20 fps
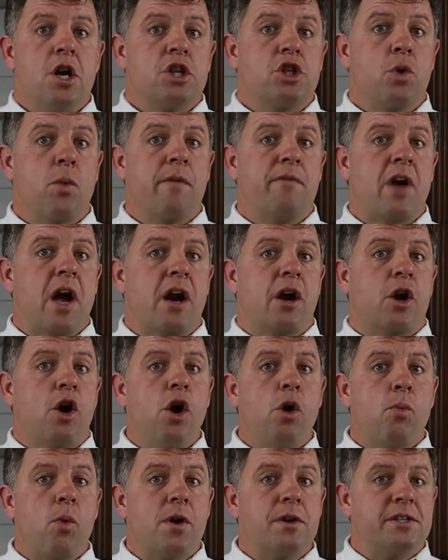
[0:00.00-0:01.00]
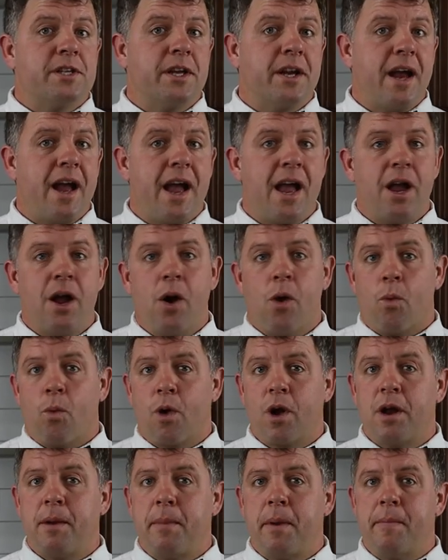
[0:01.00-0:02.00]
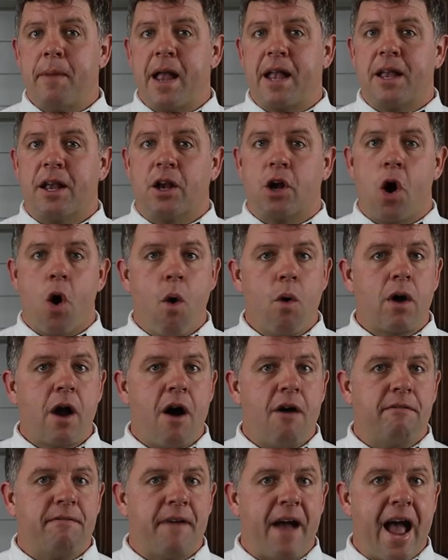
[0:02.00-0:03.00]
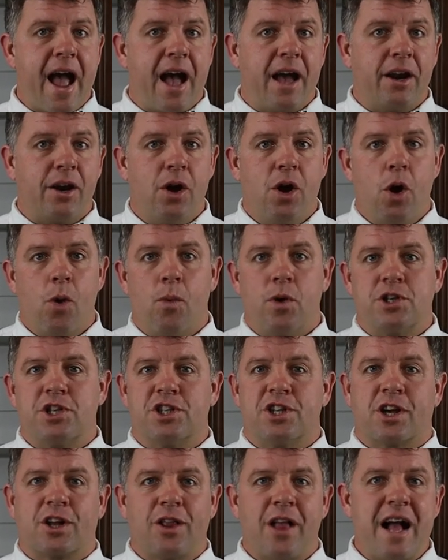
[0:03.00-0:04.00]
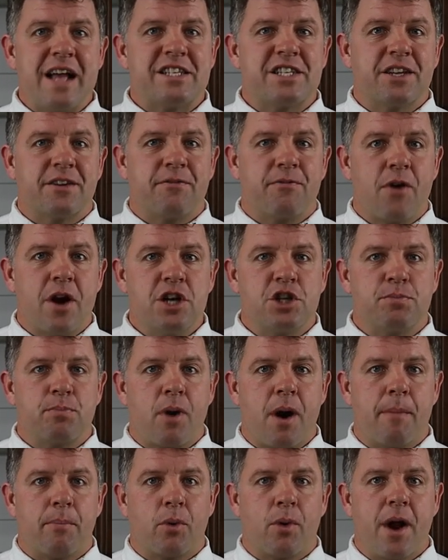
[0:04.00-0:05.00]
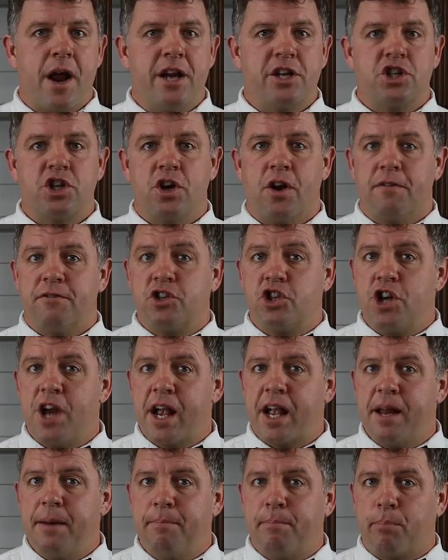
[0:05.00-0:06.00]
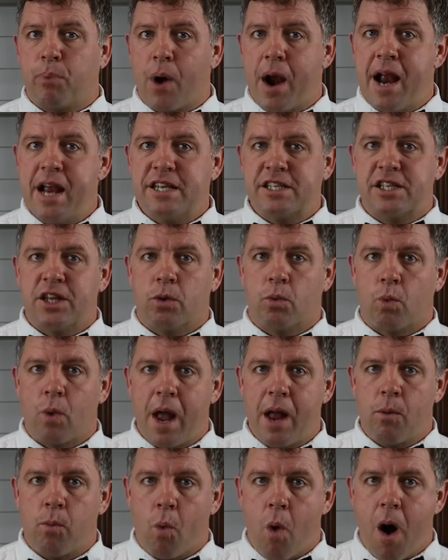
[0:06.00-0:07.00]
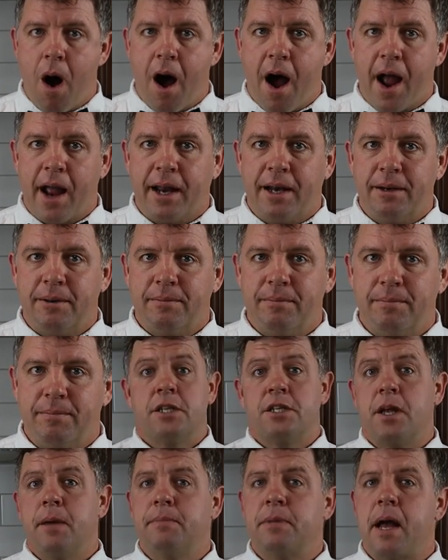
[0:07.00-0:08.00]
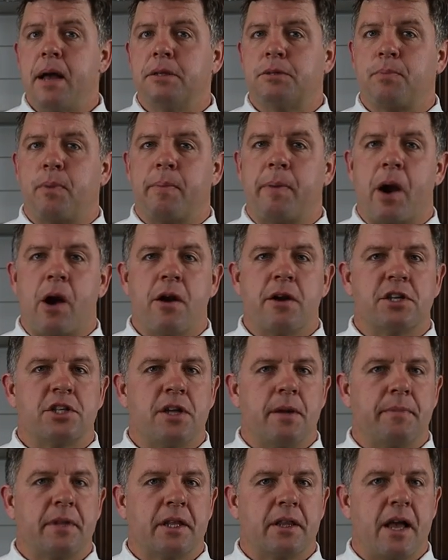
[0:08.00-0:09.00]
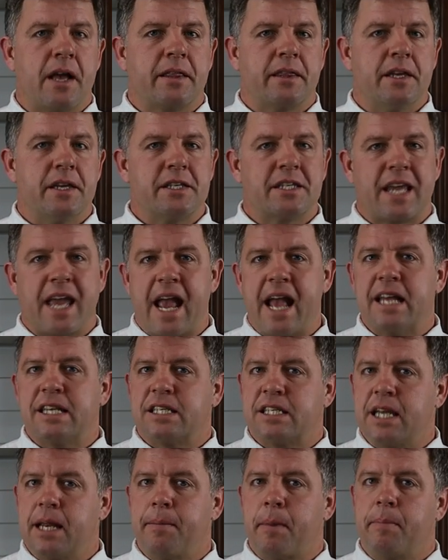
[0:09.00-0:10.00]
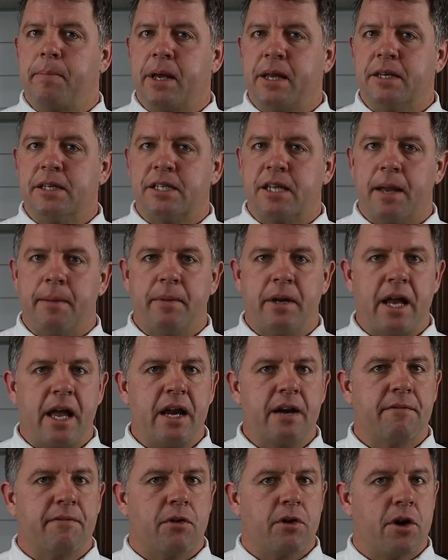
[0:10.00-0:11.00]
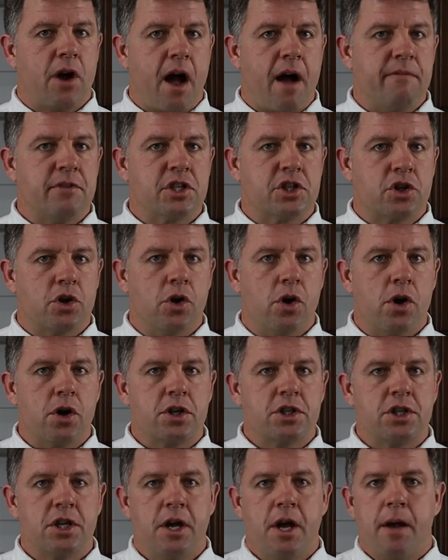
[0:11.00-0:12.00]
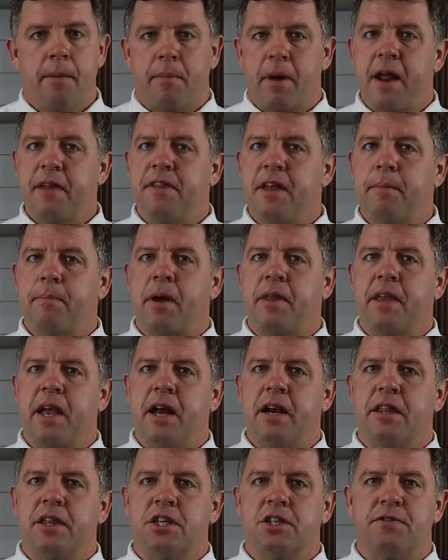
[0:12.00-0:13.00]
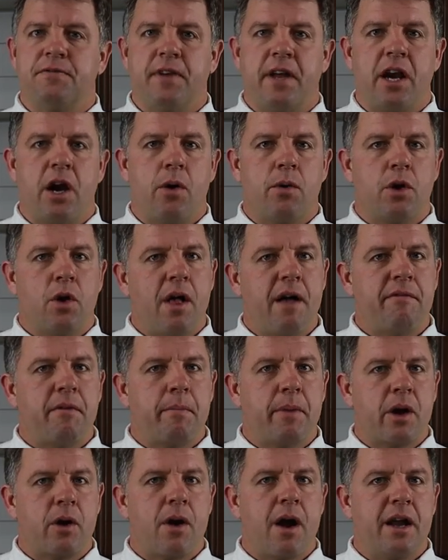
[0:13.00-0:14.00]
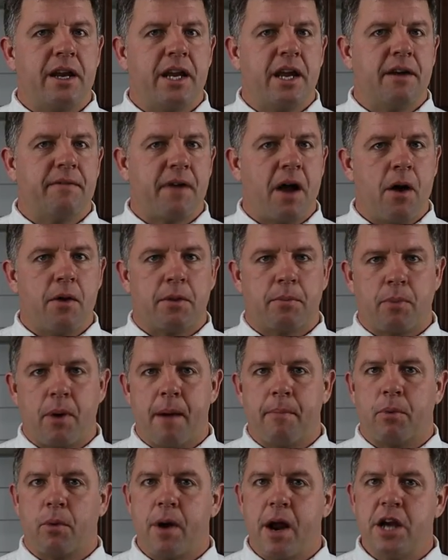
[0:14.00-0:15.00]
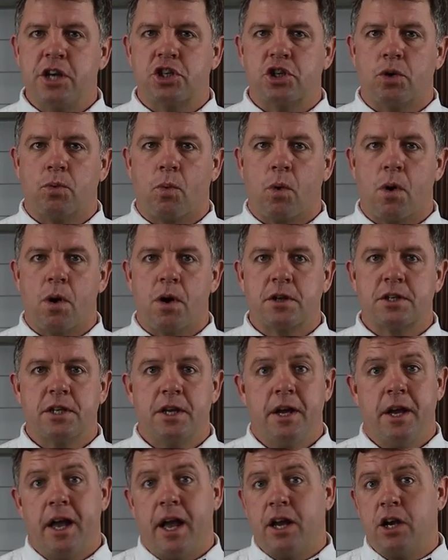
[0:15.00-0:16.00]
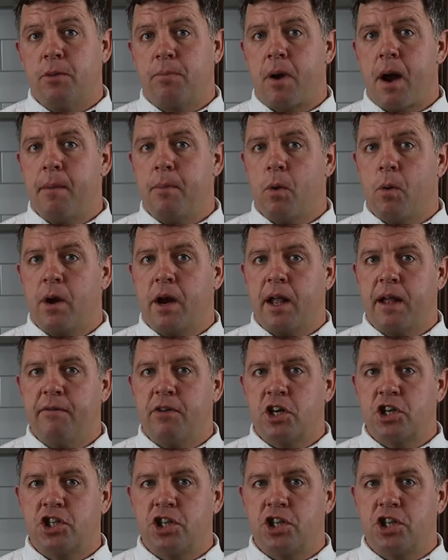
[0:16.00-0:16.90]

So we've got a good one today. We're going to be making coq au vin, which is a classic French preparation of chicken braised in red wine. Sometimes preparing something like this can seem a bit intimidating for novice cooks, but I think by the end of this video, you'll have a better idea of how the preparation works, and you'll probably want to give it a